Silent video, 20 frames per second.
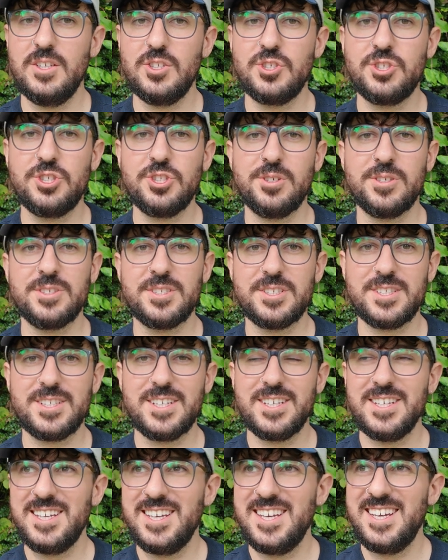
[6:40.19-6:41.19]

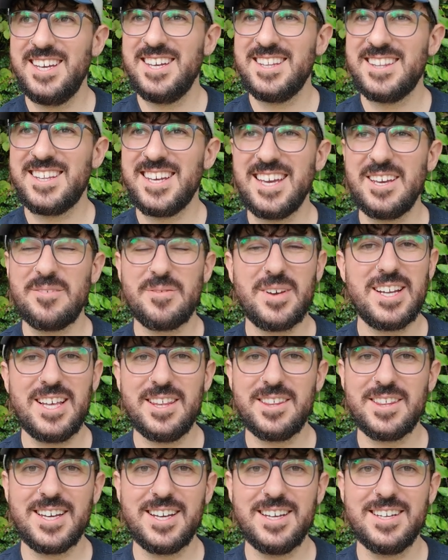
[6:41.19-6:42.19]
Just that if
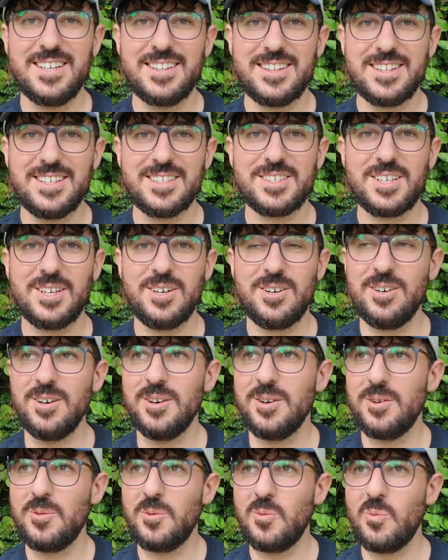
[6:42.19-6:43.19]
anything that's got
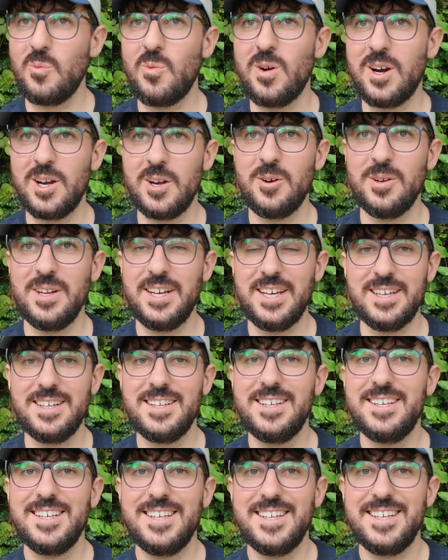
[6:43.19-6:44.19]
white on it
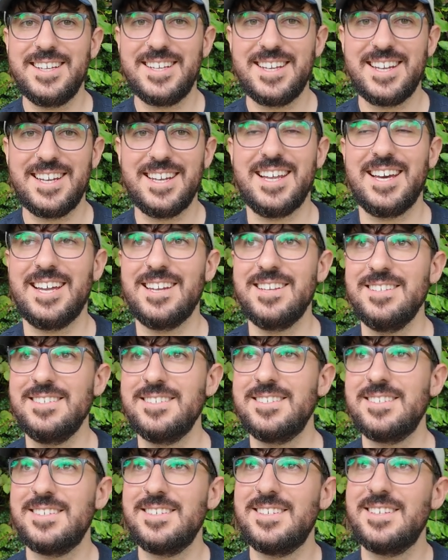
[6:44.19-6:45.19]

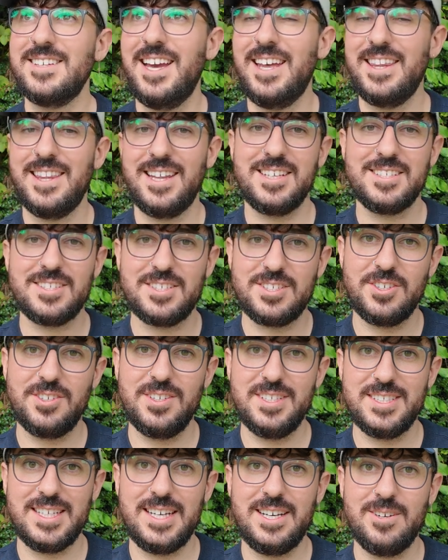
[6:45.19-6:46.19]
lands and that
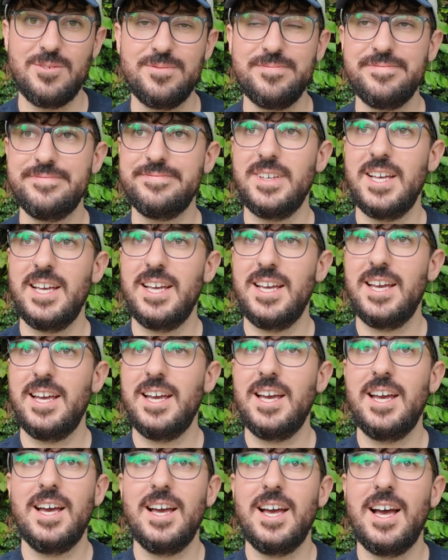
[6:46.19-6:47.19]
sun is out,
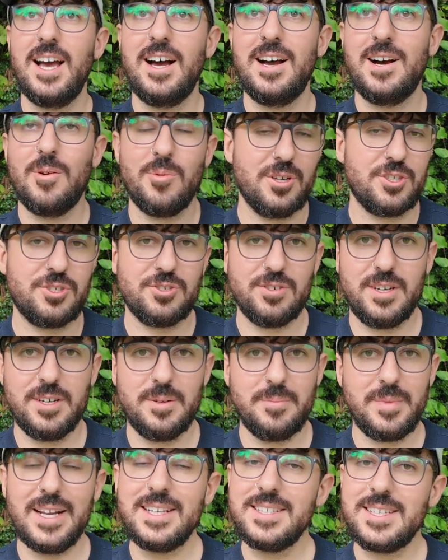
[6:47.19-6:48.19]
I want to try
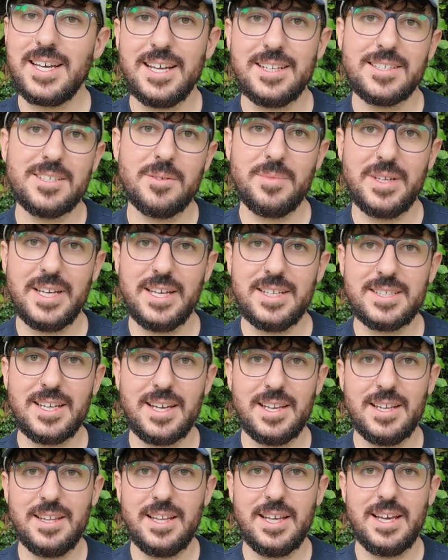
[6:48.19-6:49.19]
and maintain some
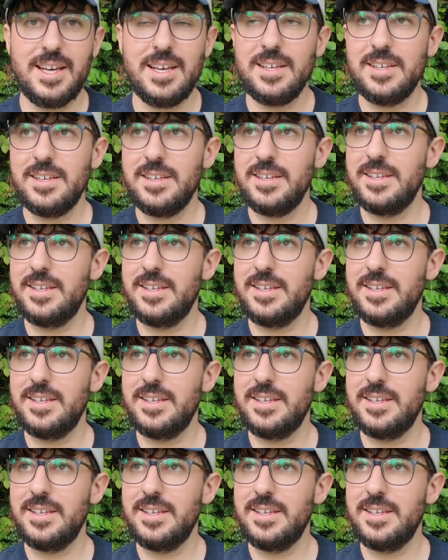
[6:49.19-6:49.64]
detail in there.